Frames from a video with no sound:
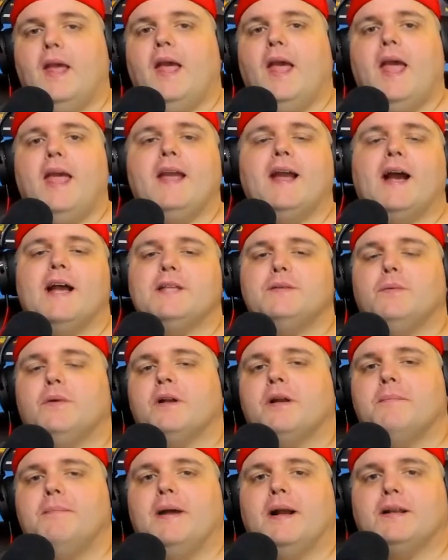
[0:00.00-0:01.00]
Hey guys,
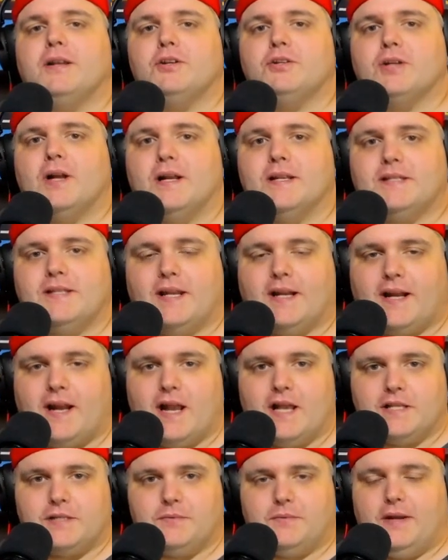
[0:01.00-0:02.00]
welcome back to Shaun
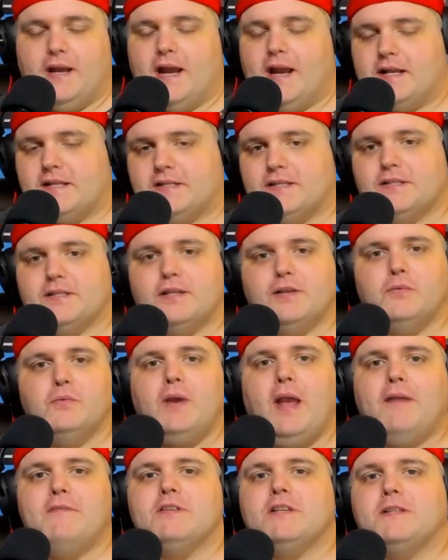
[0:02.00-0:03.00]
Stackhouse Reacts. So
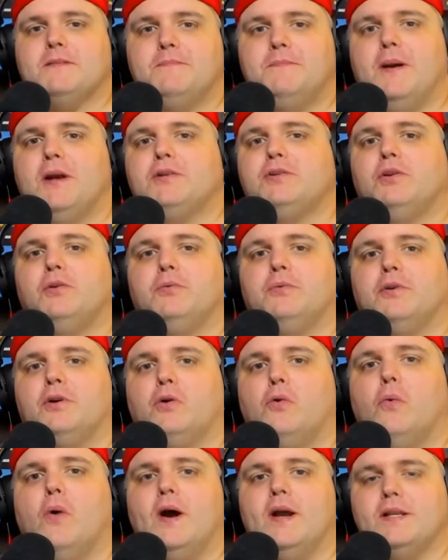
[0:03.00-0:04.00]
we have a special
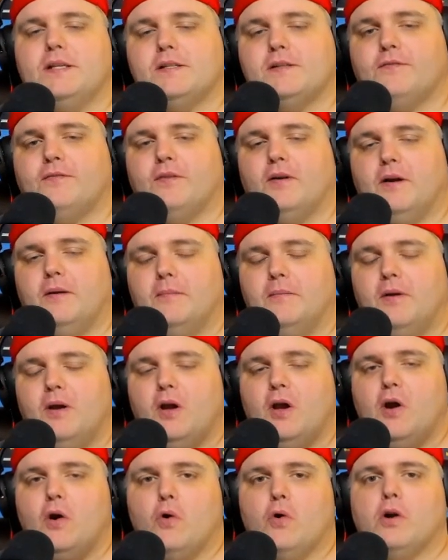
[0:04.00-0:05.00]
request from
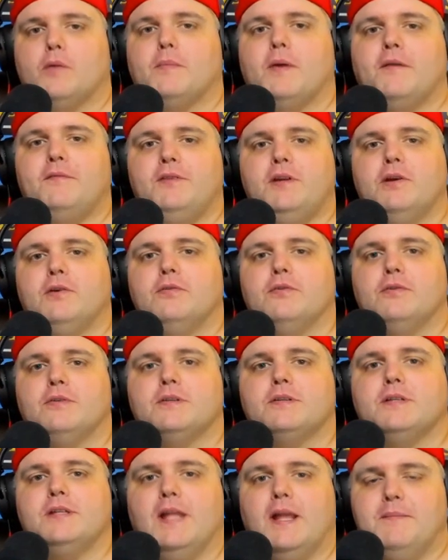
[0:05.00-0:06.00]
one of my
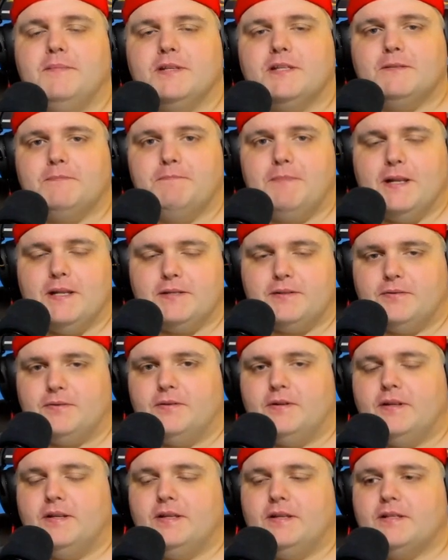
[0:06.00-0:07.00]
viewers named Spencer.
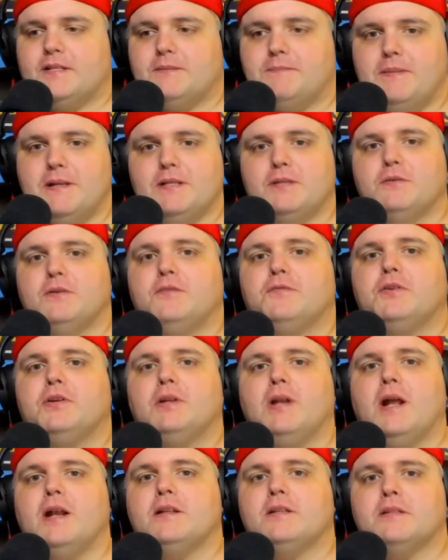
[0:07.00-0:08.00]
And Spencer, if
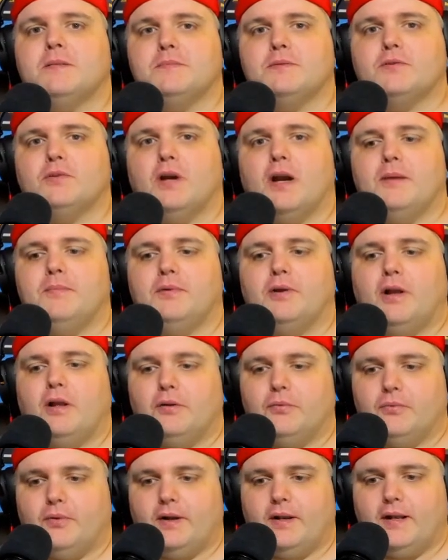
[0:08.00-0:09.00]
you're not a subscriber
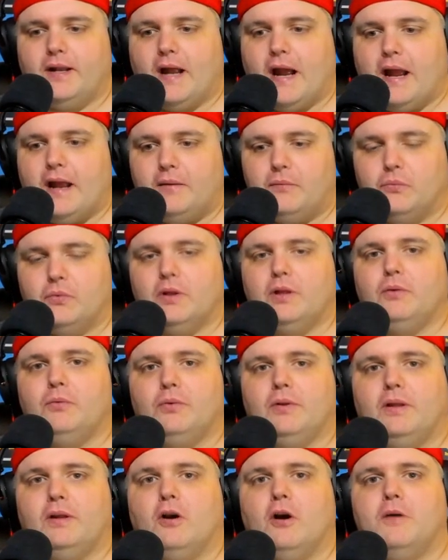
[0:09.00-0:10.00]
already, I really,
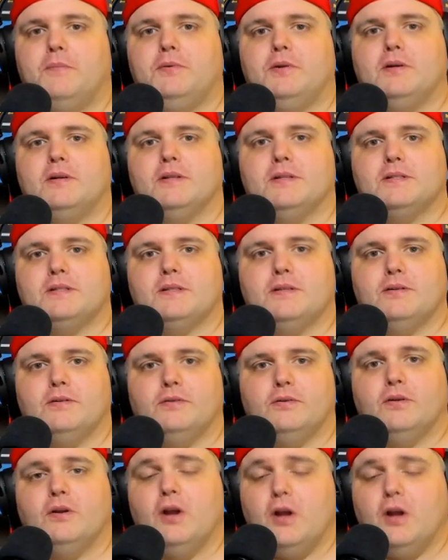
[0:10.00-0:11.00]
really hope you
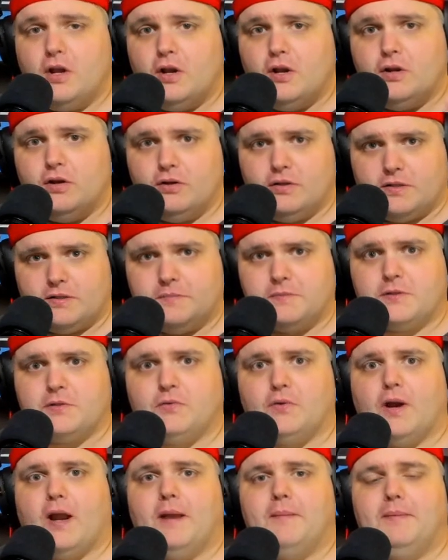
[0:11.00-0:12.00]
consider
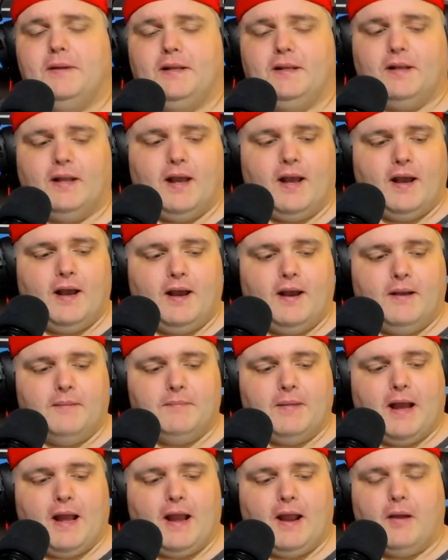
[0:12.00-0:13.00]
subscribing.
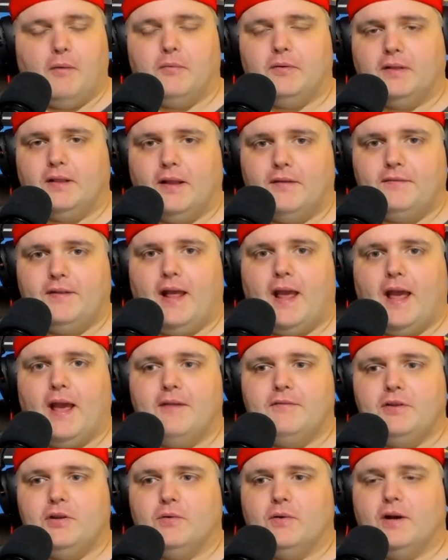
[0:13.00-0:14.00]
Um, I would love to
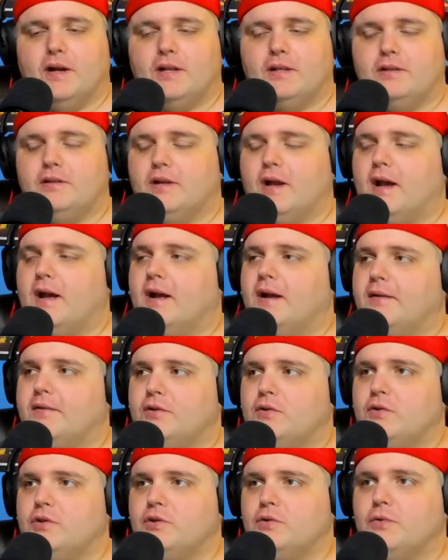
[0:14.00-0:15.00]
have you on. Uh,
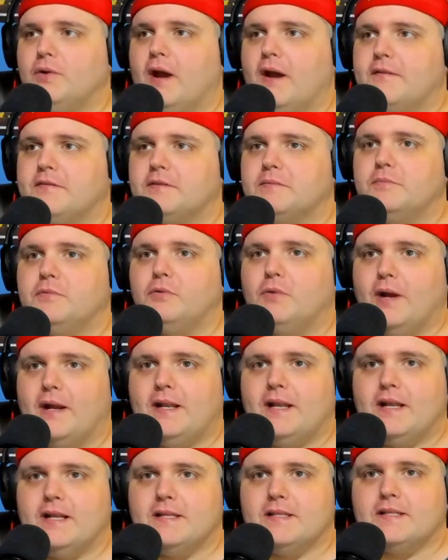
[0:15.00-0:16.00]
you, you, have some
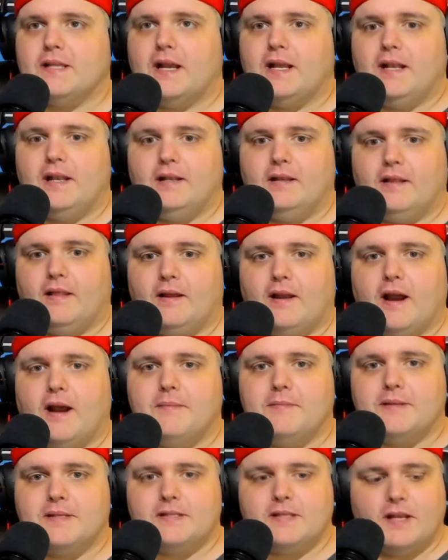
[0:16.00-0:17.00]
great insight into the
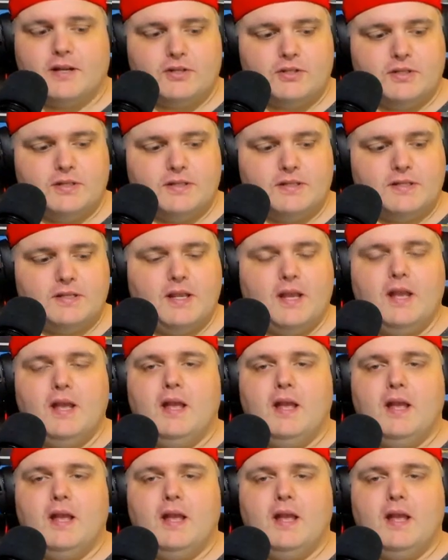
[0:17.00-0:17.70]
comment sections.